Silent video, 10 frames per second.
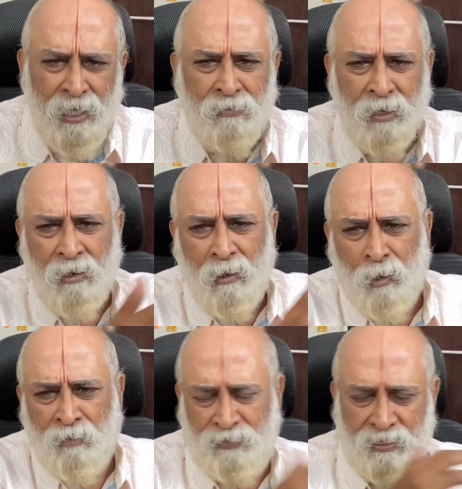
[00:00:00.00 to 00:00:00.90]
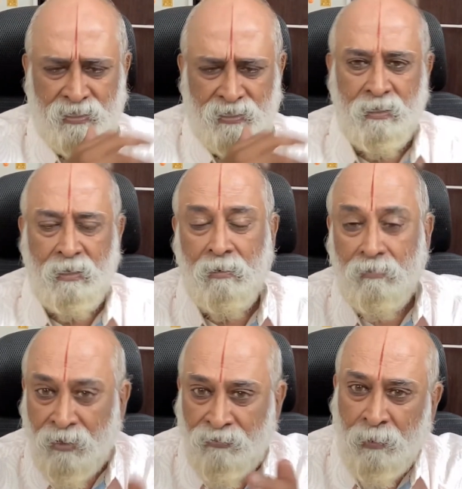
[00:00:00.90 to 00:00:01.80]
Even office.
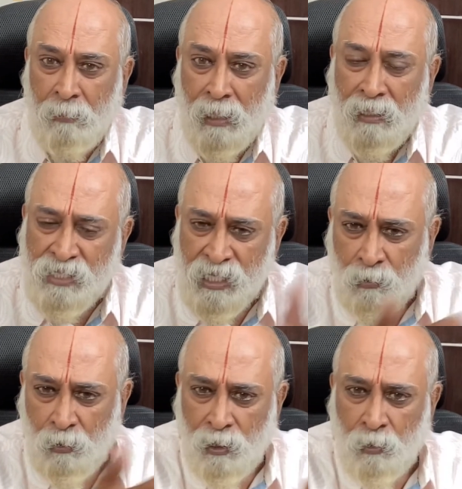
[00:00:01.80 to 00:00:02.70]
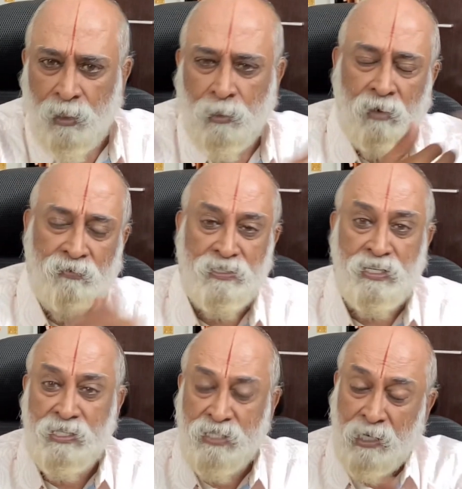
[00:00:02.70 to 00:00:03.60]
The female is equally going to
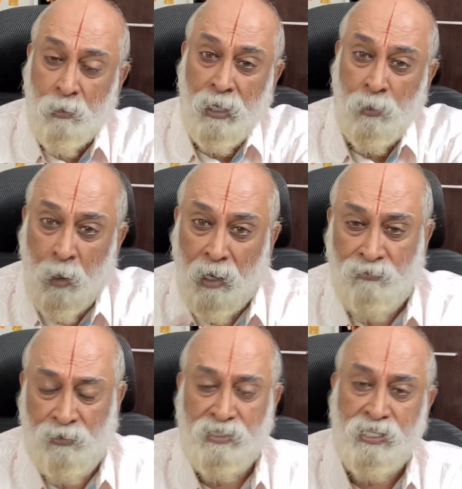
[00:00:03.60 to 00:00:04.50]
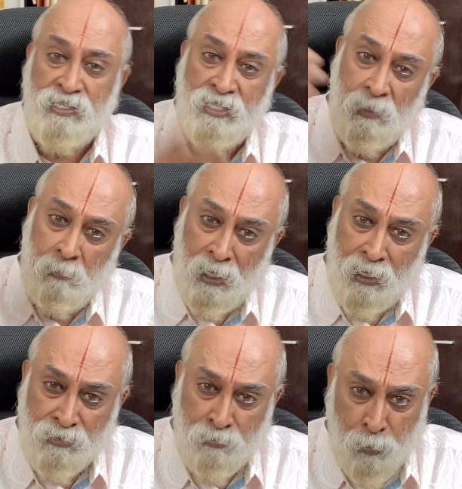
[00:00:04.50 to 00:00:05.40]
office. She is equally qualified. She is in
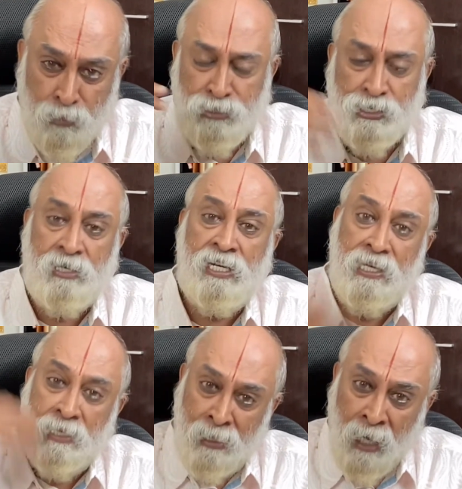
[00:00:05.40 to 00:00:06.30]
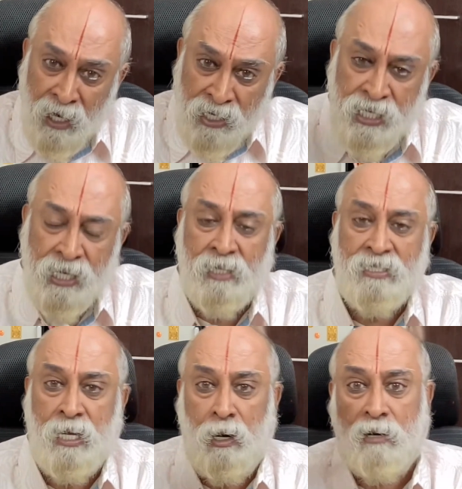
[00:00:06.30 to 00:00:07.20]
better position. She
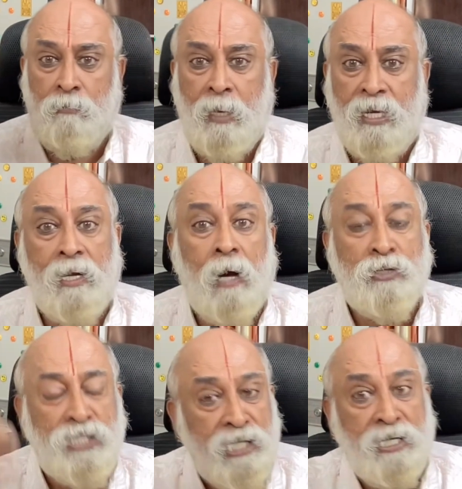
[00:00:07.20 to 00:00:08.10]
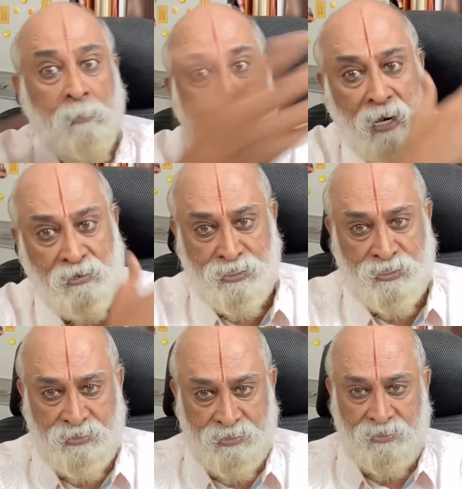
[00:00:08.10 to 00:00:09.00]
earns a lot of money. Now she
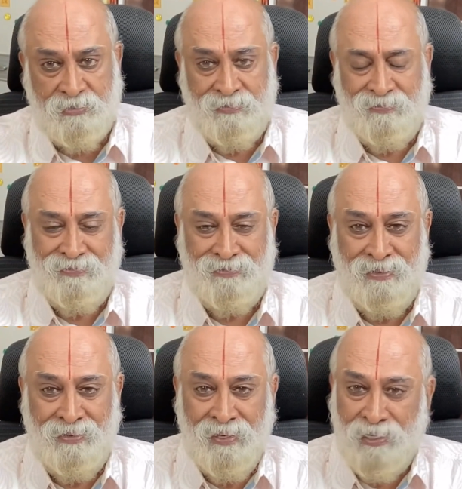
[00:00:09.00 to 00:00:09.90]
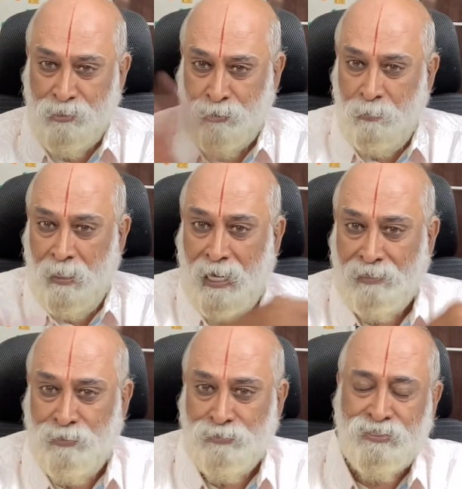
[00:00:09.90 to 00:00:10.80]
demands. It should be
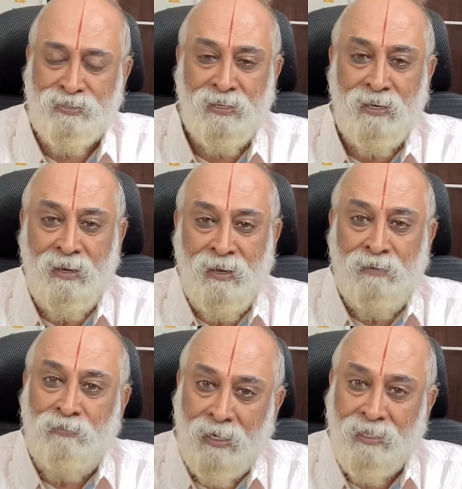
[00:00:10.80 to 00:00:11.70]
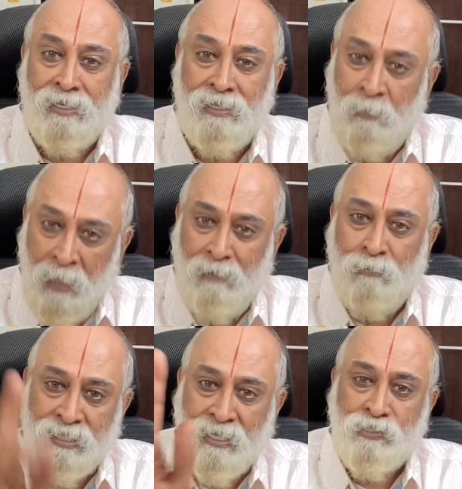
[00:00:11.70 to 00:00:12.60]
like this. For that the
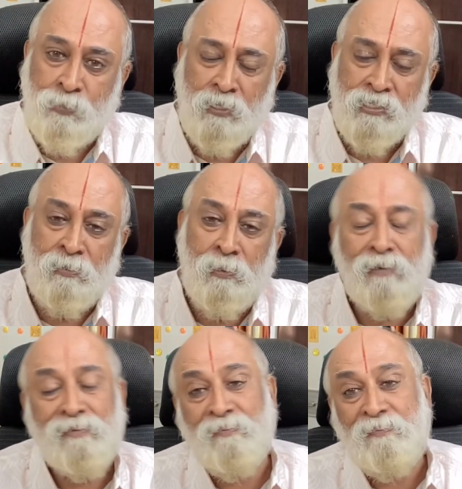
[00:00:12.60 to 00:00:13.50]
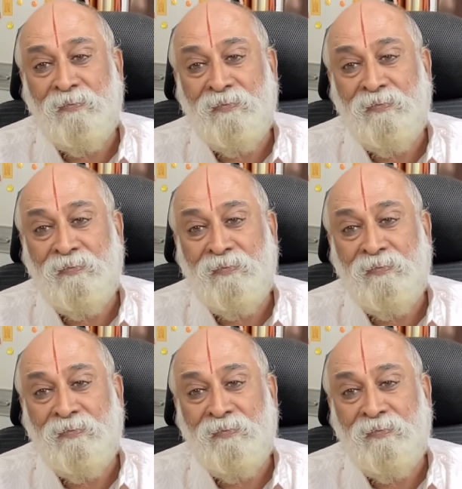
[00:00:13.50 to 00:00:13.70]
male was responsible.